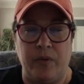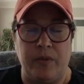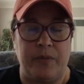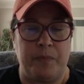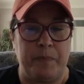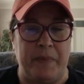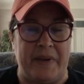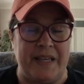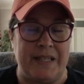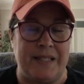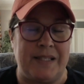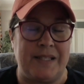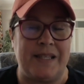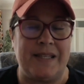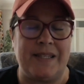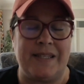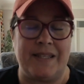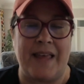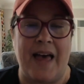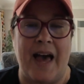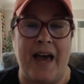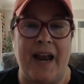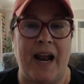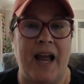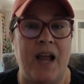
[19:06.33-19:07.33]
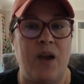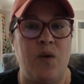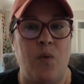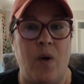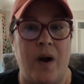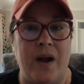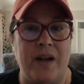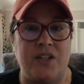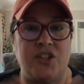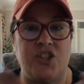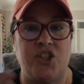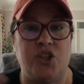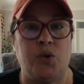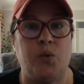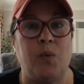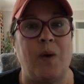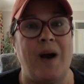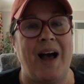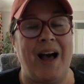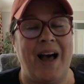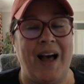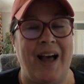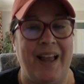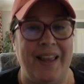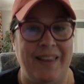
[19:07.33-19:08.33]
of pieces that I want to
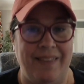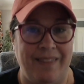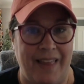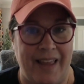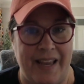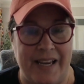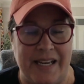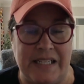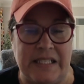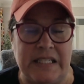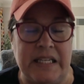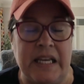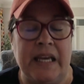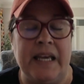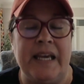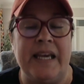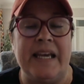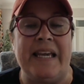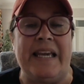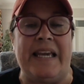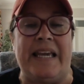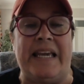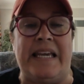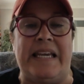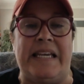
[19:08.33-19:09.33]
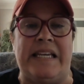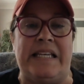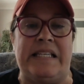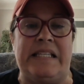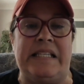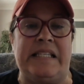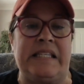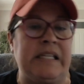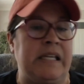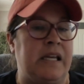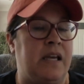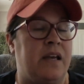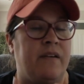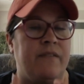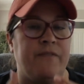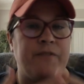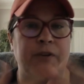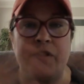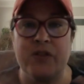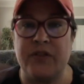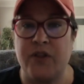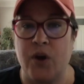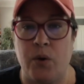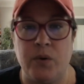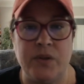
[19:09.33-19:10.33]
highlight is for
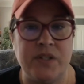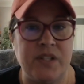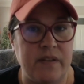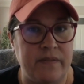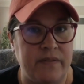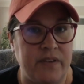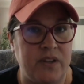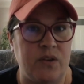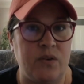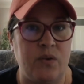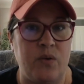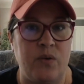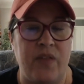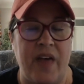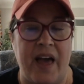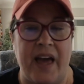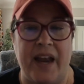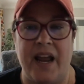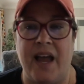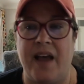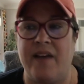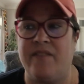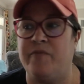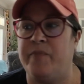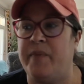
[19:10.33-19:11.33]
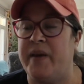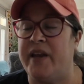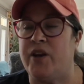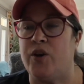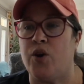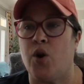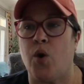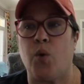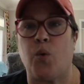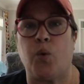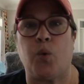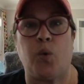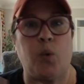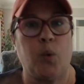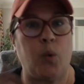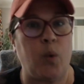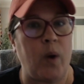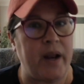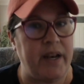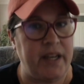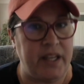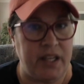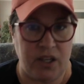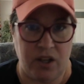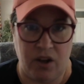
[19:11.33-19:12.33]
those of you that have been
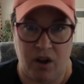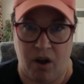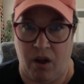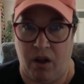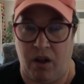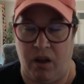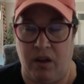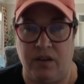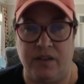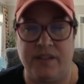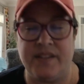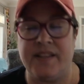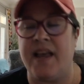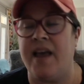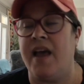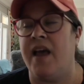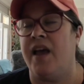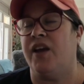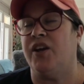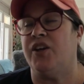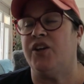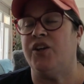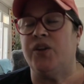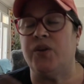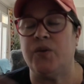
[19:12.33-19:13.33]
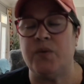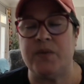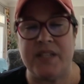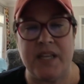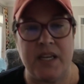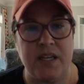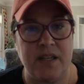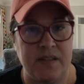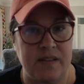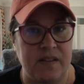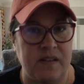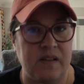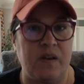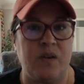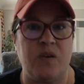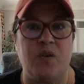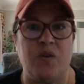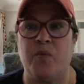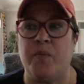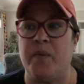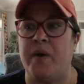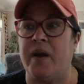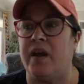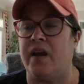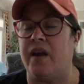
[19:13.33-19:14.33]
running calls using
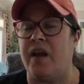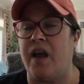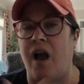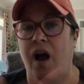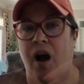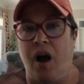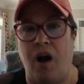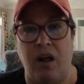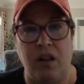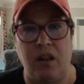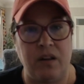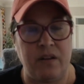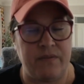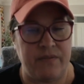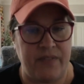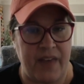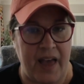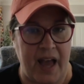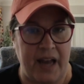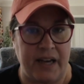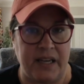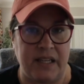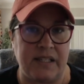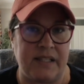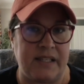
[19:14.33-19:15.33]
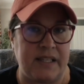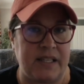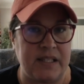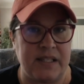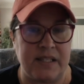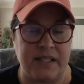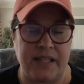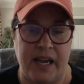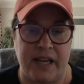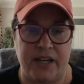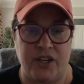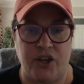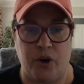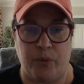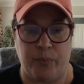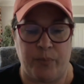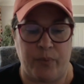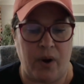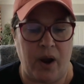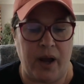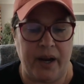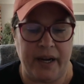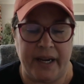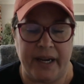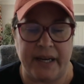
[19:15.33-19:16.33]
Zoom, all of that is inside your
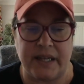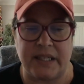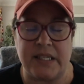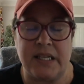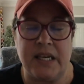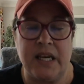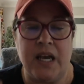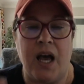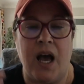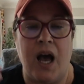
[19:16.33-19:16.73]
product.